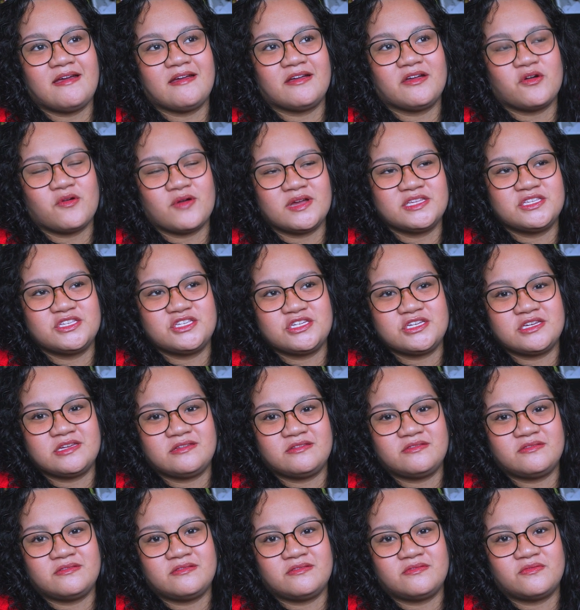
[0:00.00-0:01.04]

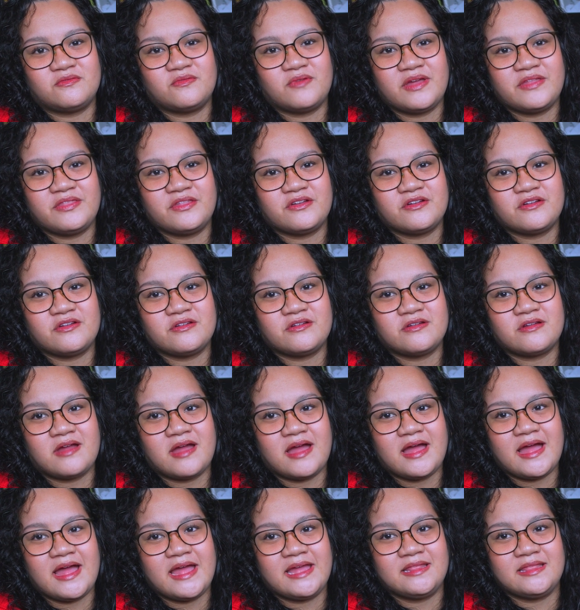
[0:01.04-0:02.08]
question whether
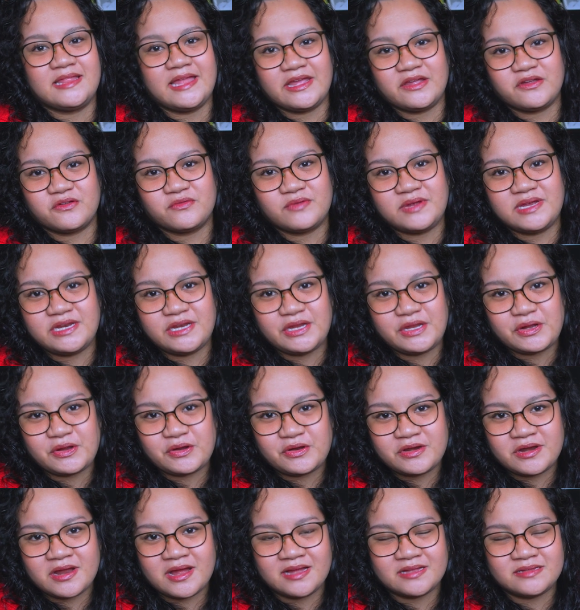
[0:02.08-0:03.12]
I like reading
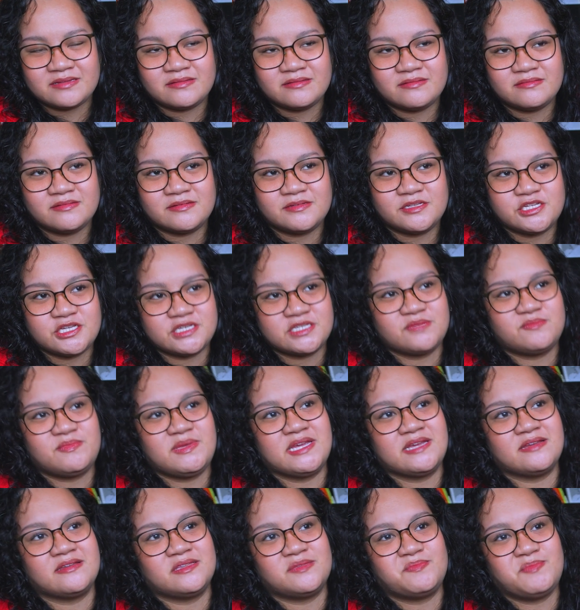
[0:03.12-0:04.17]
or not just
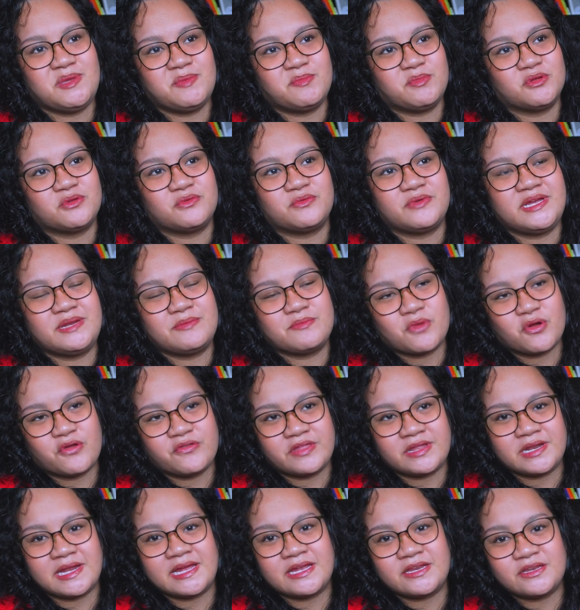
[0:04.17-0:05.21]
because people read more
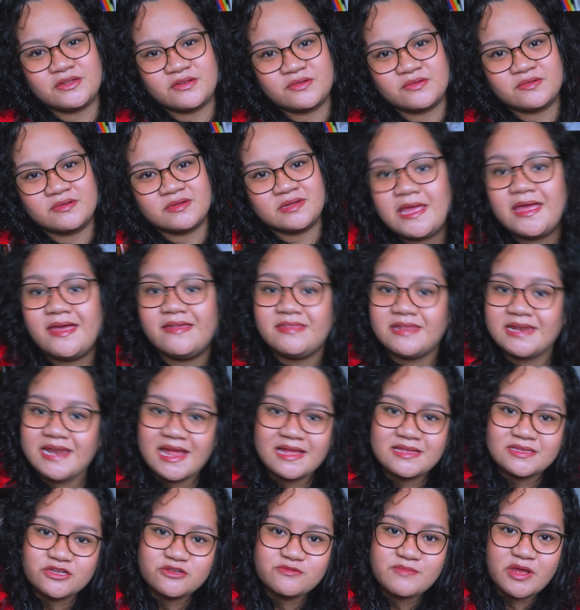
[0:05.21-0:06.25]
than I do. And then I
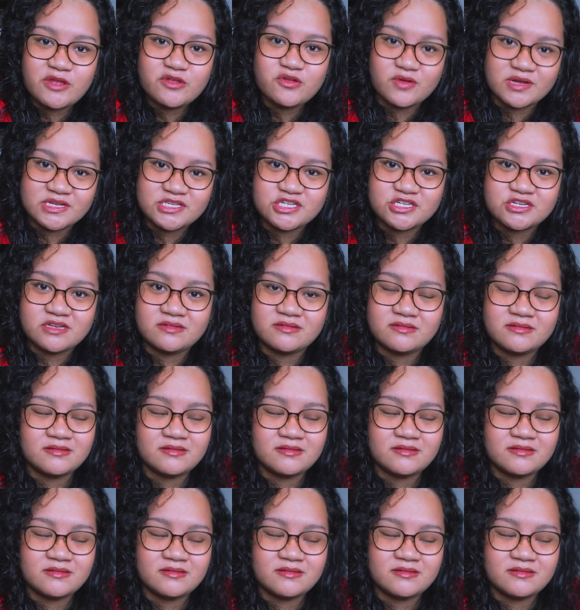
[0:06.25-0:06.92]
answered my own question.